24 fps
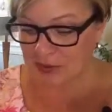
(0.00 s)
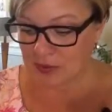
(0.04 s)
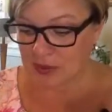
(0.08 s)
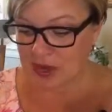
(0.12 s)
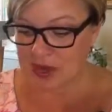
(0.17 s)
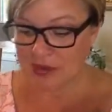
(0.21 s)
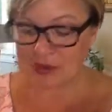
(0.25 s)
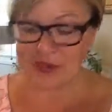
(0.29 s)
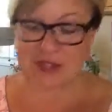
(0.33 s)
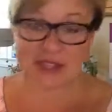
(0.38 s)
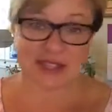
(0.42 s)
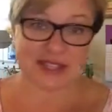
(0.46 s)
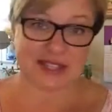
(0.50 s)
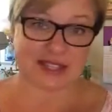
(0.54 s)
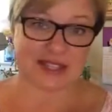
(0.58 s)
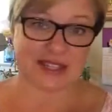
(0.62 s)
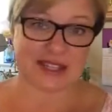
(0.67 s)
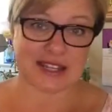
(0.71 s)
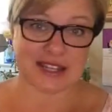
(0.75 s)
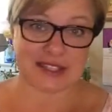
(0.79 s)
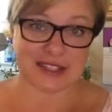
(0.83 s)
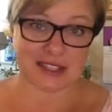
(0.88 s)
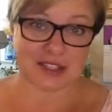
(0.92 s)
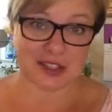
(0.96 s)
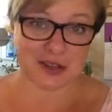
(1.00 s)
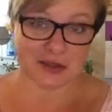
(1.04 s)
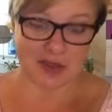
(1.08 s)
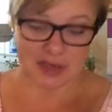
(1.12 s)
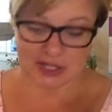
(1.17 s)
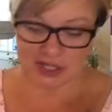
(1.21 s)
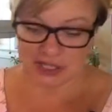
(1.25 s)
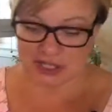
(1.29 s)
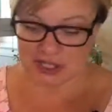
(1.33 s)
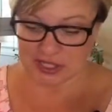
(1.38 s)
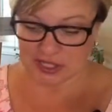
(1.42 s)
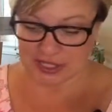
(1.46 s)
when I was listening to a
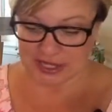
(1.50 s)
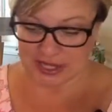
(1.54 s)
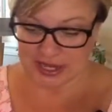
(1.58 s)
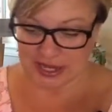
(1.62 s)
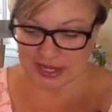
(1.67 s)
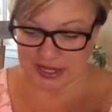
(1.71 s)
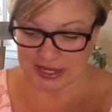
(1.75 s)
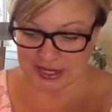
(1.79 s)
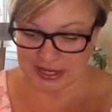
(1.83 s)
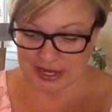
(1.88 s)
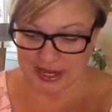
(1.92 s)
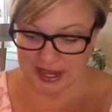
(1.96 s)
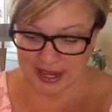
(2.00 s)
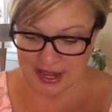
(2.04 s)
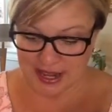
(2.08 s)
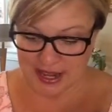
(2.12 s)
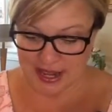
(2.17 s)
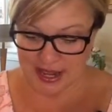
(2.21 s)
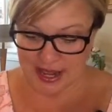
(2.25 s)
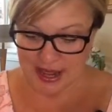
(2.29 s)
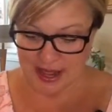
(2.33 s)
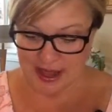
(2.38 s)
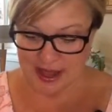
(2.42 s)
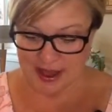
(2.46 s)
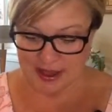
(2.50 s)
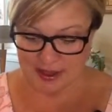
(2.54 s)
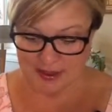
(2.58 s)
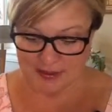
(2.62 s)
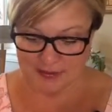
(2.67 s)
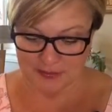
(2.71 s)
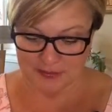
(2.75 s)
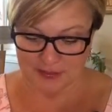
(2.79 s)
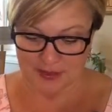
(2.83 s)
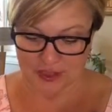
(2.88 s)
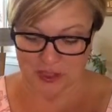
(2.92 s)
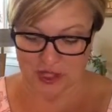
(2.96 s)
Chalene
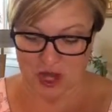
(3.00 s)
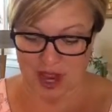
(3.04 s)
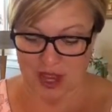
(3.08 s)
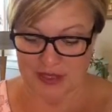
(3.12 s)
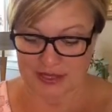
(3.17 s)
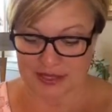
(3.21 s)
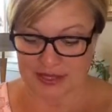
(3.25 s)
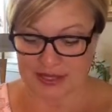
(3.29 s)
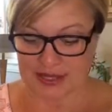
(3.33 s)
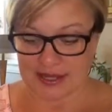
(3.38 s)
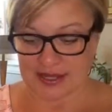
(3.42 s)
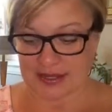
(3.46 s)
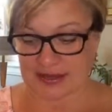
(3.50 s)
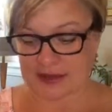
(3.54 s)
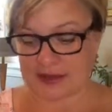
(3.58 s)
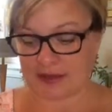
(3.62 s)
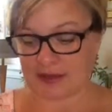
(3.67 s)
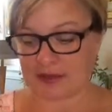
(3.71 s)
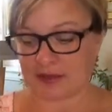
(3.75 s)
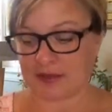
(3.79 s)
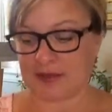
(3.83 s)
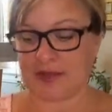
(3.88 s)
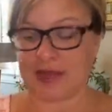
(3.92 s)
Johnson.